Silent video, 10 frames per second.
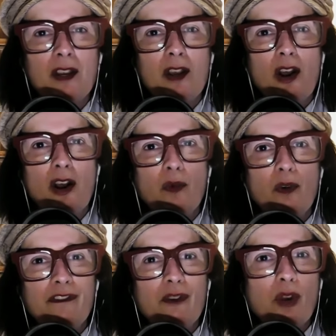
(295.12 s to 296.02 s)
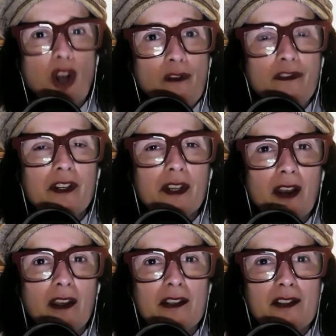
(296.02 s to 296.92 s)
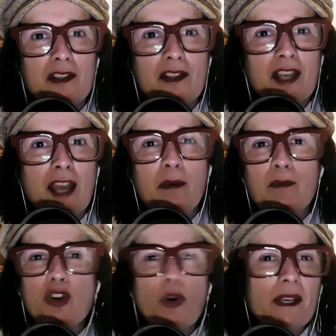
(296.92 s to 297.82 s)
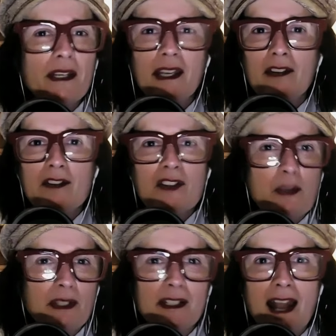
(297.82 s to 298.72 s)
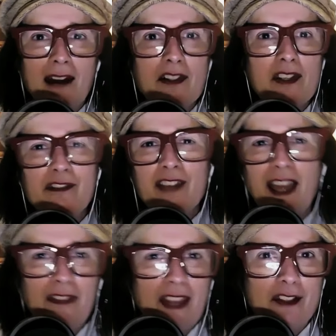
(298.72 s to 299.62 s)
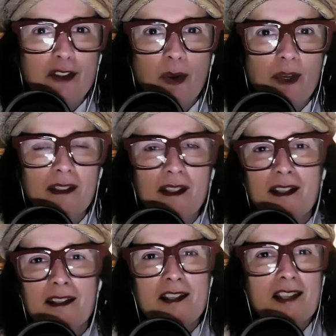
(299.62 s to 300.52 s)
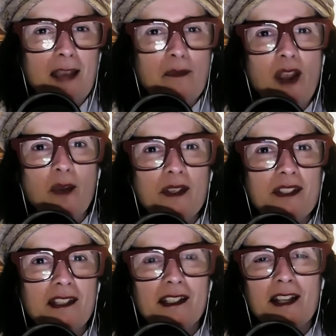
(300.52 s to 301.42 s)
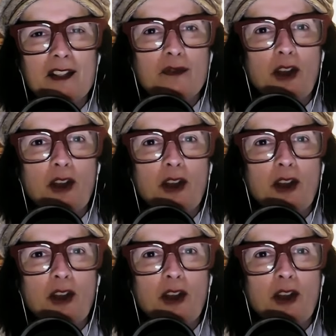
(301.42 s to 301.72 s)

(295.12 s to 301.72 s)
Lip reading: will feel confident going into this game. I'm sure we're going to hear a similar narrative. Can they do it the same way we did against Real